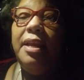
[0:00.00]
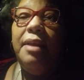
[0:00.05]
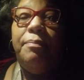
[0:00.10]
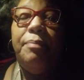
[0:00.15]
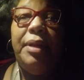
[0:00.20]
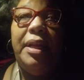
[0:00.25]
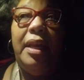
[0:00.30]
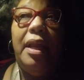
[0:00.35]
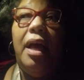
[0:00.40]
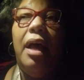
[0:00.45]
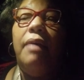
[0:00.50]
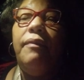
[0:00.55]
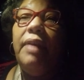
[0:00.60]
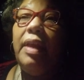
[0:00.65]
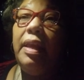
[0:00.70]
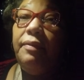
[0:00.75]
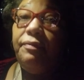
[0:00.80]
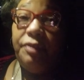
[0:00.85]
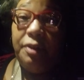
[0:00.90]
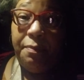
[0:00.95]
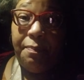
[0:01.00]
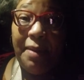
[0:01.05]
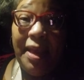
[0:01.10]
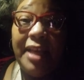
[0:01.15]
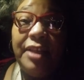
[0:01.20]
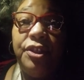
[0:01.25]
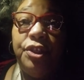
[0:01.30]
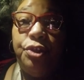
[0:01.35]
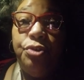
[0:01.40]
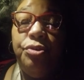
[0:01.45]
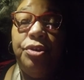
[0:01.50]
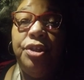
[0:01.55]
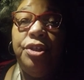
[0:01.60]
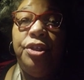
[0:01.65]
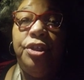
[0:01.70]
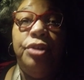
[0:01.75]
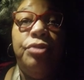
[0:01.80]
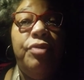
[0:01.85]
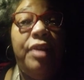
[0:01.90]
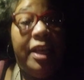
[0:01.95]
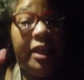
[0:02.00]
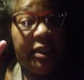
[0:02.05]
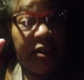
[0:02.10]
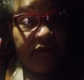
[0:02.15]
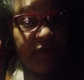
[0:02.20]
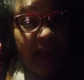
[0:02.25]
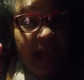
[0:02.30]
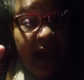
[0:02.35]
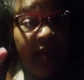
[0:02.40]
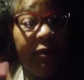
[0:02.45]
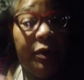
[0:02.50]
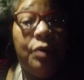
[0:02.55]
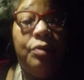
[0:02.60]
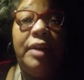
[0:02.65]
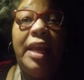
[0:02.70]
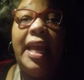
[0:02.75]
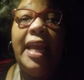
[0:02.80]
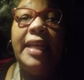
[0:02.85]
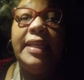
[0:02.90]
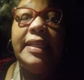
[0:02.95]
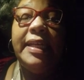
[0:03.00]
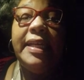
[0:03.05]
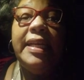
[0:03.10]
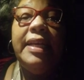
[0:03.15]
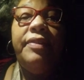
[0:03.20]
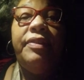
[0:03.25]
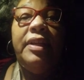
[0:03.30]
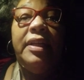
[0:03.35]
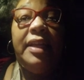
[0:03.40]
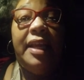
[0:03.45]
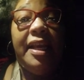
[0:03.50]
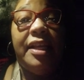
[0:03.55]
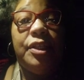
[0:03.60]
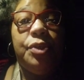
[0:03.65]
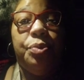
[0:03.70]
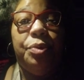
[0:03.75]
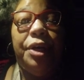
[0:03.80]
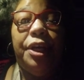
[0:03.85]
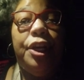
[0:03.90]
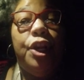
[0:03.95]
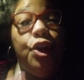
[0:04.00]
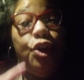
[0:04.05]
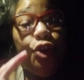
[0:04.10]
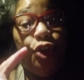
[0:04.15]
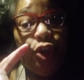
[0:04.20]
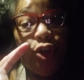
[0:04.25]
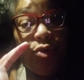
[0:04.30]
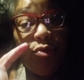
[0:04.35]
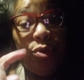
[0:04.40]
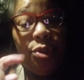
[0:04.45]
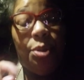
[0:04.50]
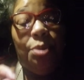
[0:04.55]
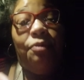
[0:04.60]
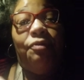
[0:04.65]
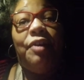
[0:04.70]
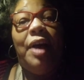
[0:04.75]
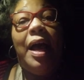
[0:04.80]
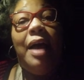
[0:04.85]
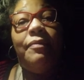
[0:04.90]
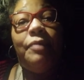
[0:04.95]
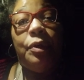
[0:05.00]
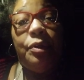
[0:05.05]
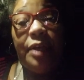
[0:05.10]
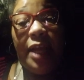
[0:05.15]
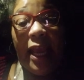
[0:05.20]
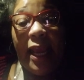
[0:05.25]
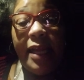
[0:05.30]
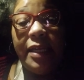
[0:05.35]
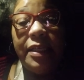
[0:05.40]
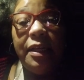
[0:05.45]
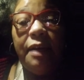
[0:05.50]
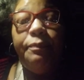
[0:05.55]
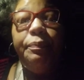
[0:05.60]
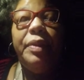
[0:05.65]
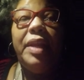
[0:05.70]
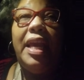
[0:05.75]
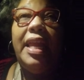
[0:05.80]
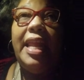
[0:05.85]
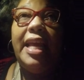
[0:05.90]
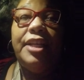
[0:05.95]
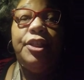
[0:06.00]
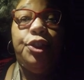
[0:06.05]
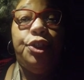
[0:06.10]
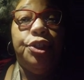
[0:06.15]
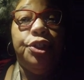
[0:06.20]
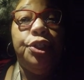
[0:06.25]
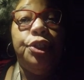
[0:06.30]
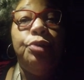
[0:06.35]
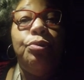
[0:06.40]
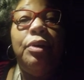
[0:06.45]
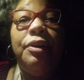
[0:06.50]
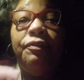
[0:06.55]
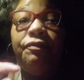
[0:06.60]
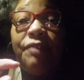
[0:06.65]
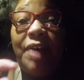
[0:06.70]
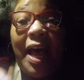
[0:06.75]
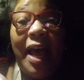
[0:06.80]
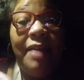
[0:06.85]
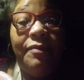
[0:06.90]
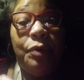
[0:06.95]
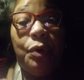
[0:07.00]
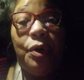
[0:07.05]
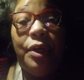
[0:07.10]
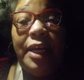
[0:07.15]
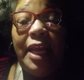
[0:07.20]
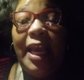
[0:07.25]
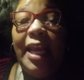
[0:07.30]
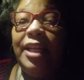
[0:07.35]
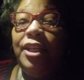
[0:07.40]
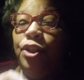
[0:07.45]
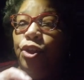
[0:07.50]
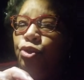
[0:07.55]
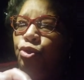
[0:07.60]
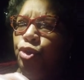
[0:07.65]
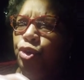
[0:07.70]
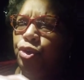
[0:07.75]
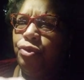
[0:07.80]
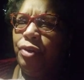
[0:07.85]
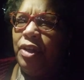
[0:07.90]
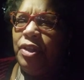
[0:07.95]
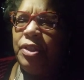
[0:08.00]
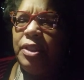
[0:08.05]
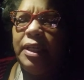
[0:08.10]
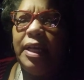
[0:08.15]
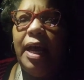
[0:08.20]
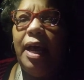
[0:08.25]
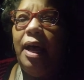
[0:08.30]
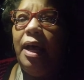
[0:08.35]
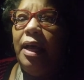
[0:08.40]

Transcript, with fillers: Beloved, if the best you can do is five on eight, then guess what? You do five on eight. And as you're doing five on eight, you trust God